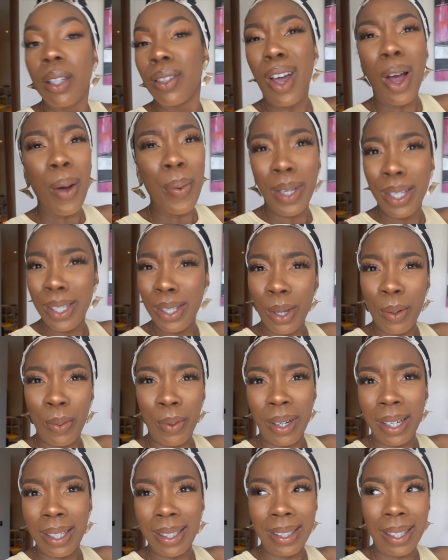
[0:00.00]
The artwork is so
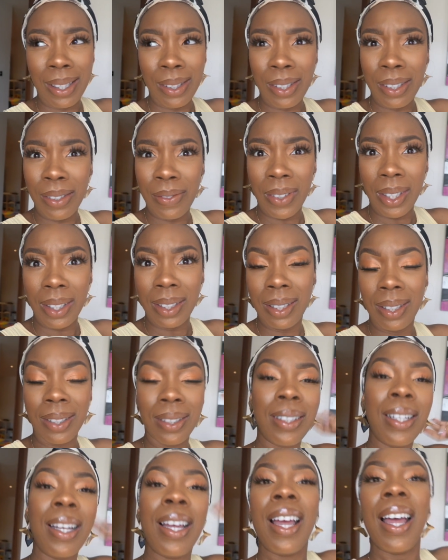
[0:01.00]
pretty in this house, don't you think?
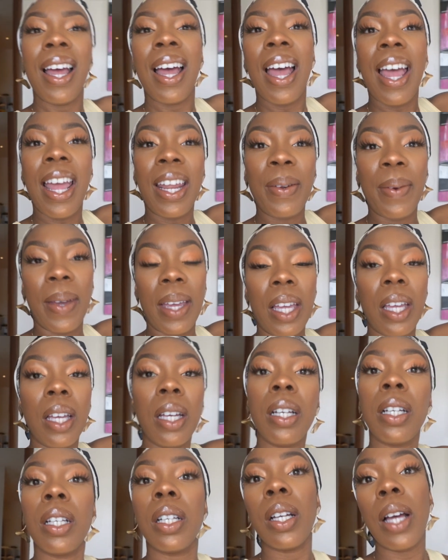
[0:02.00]
Anyway,
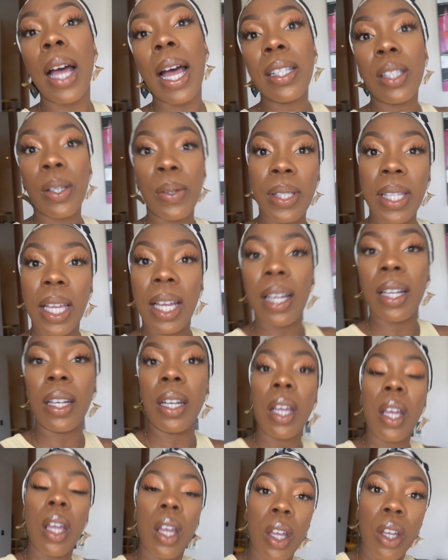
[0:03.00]
as I was saying,
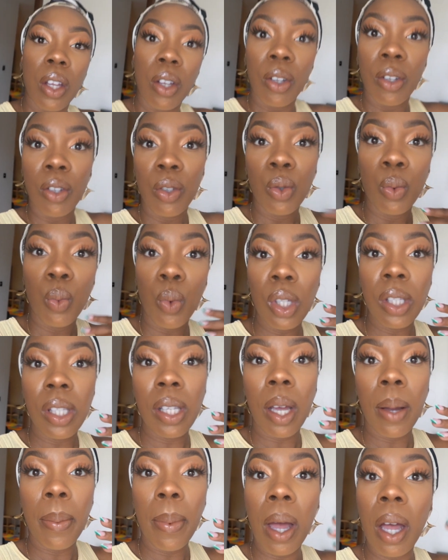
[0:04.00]
once
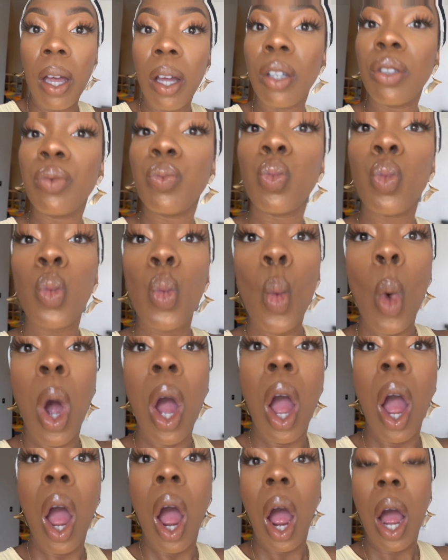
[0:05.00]
I
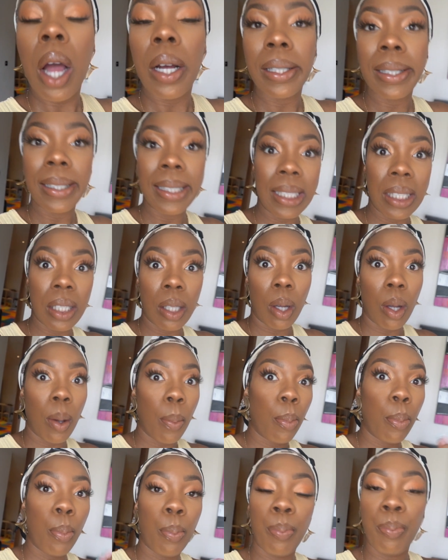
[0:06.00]
need to
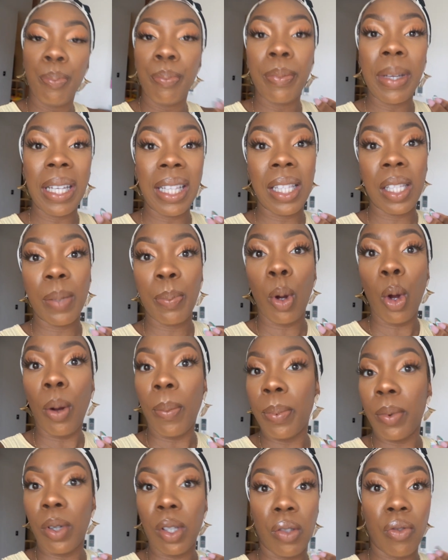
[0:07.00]
make this
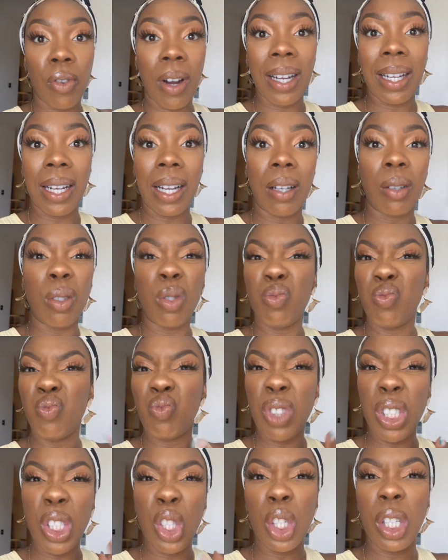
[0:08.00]
pop, because right now
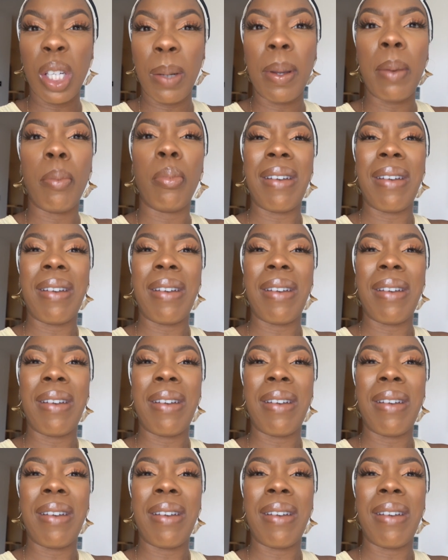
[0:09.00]
it's looking a bit